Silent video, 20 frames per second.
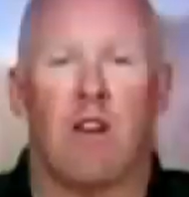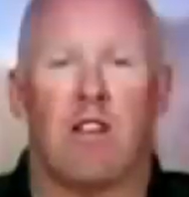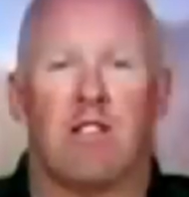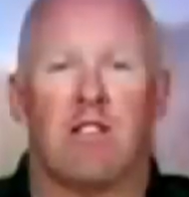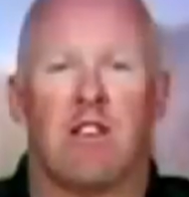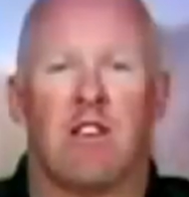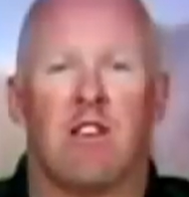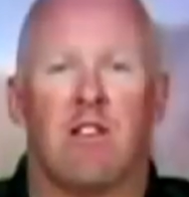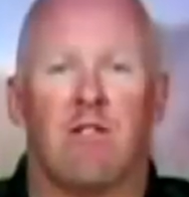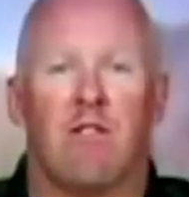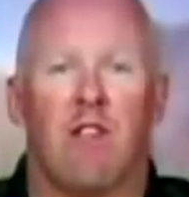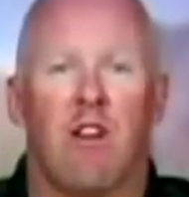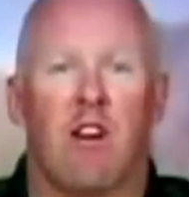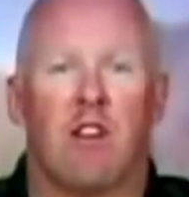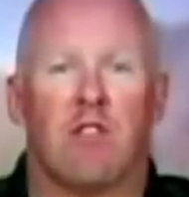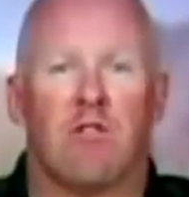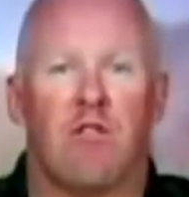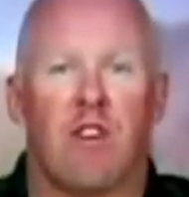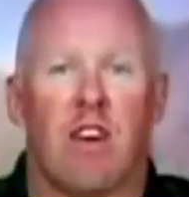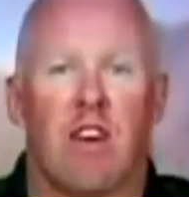a resident of
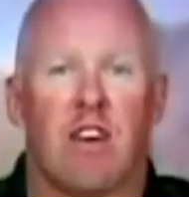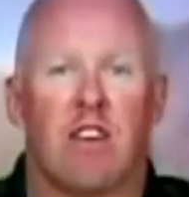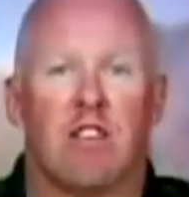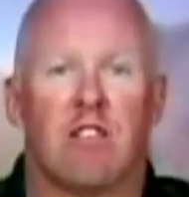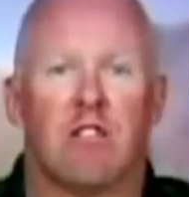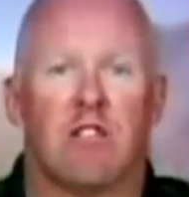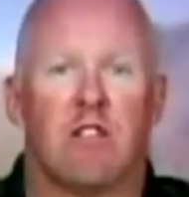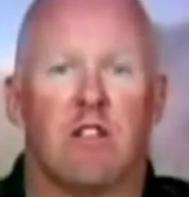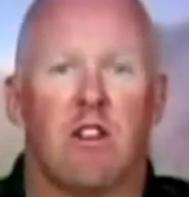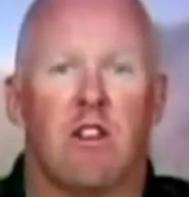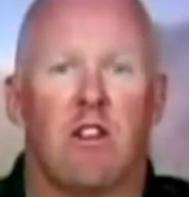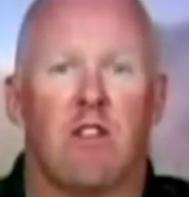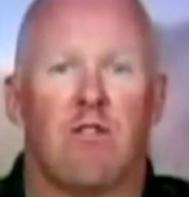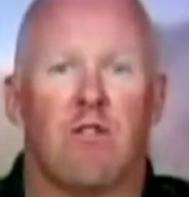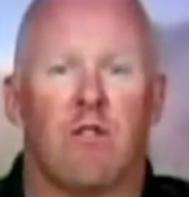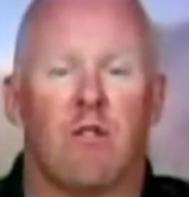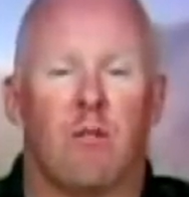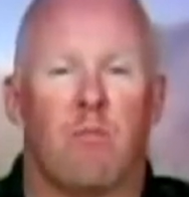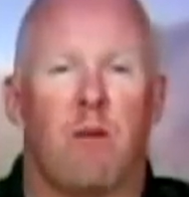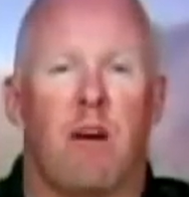Las Vegas uh,
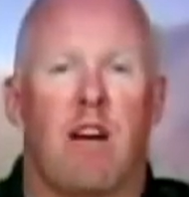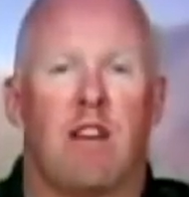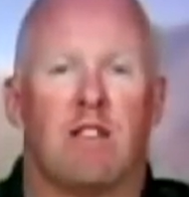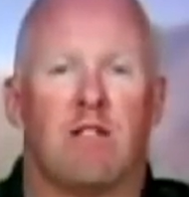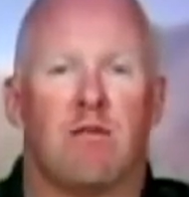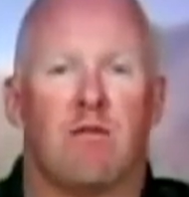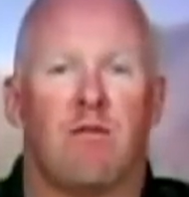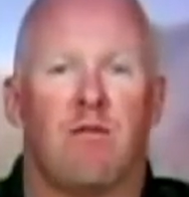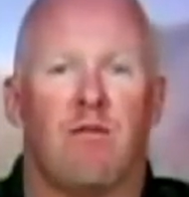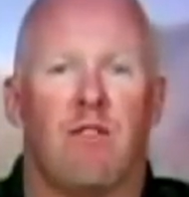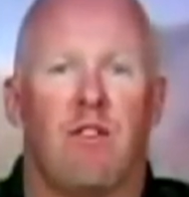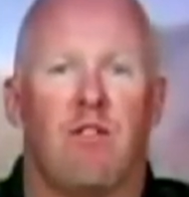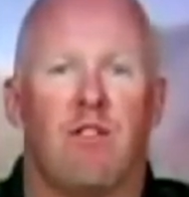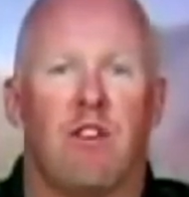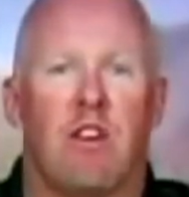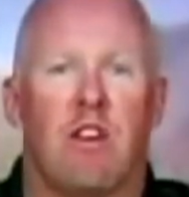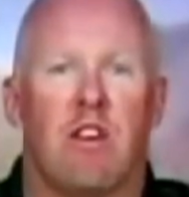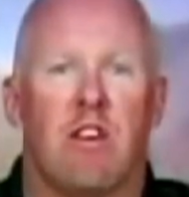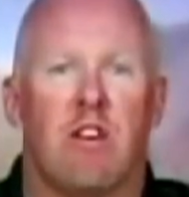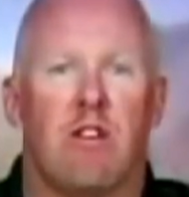for the past
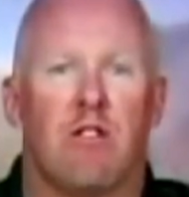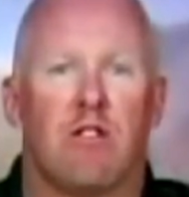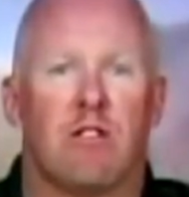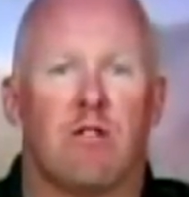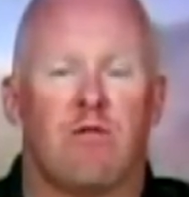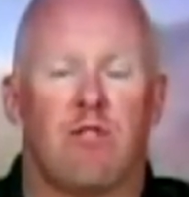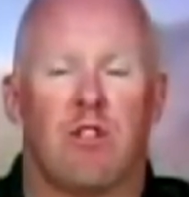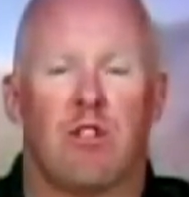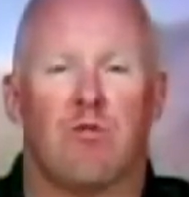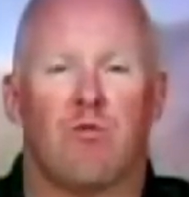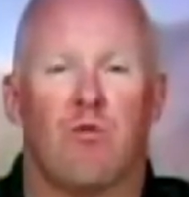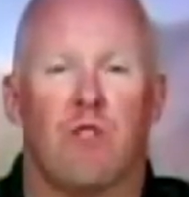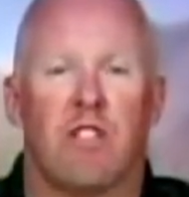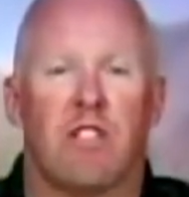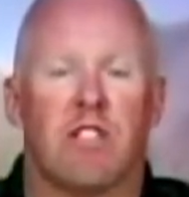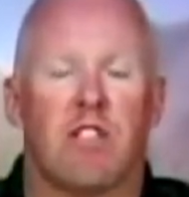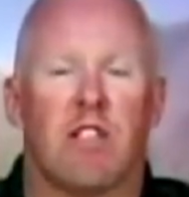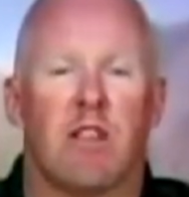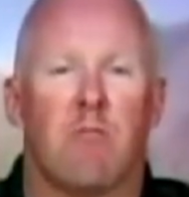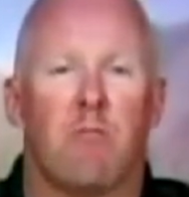15 years. I've just
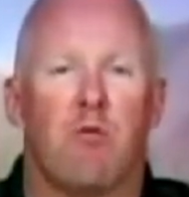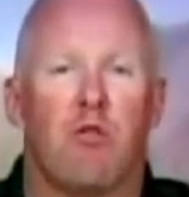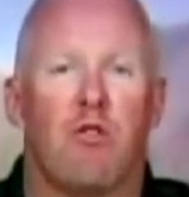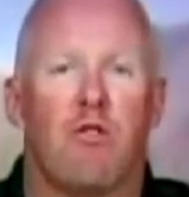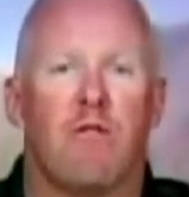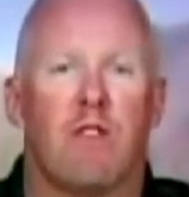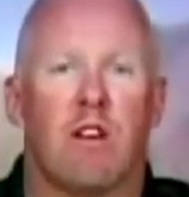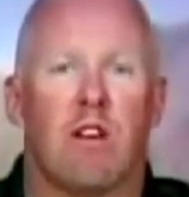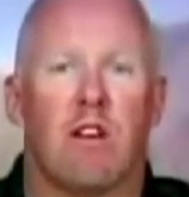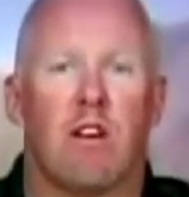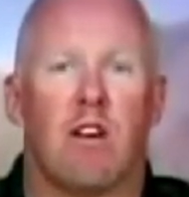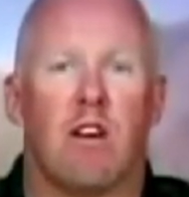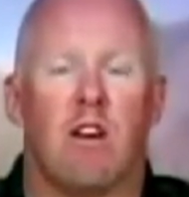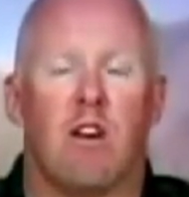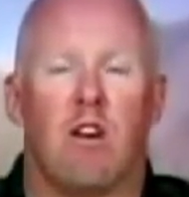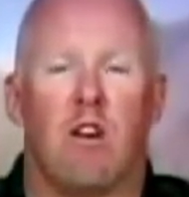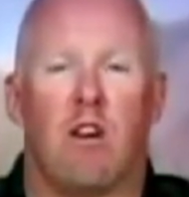recently moved, and